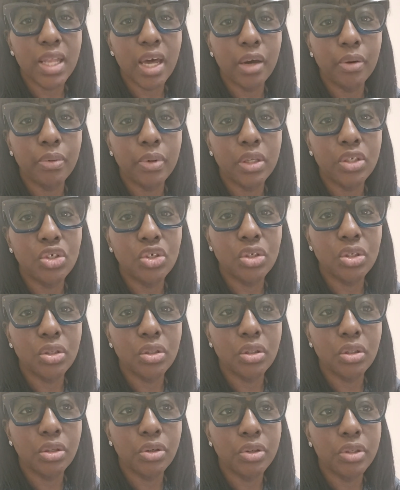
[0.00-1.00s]
language
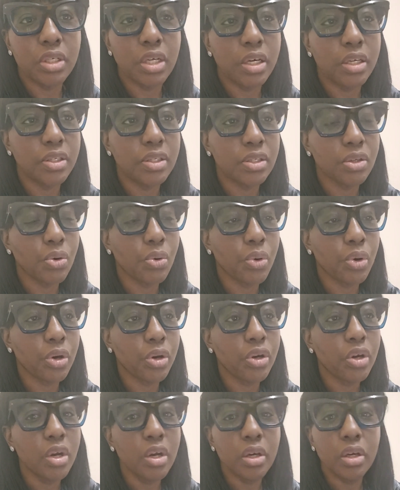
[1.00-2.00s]
learners
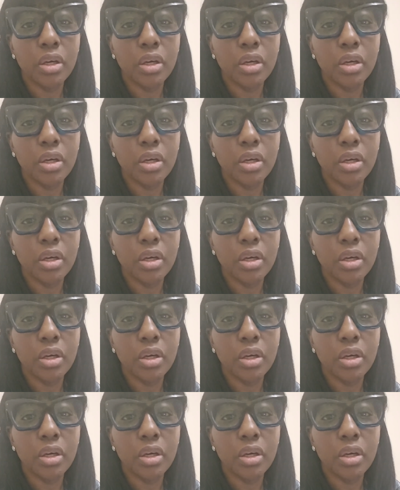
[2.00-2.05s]
or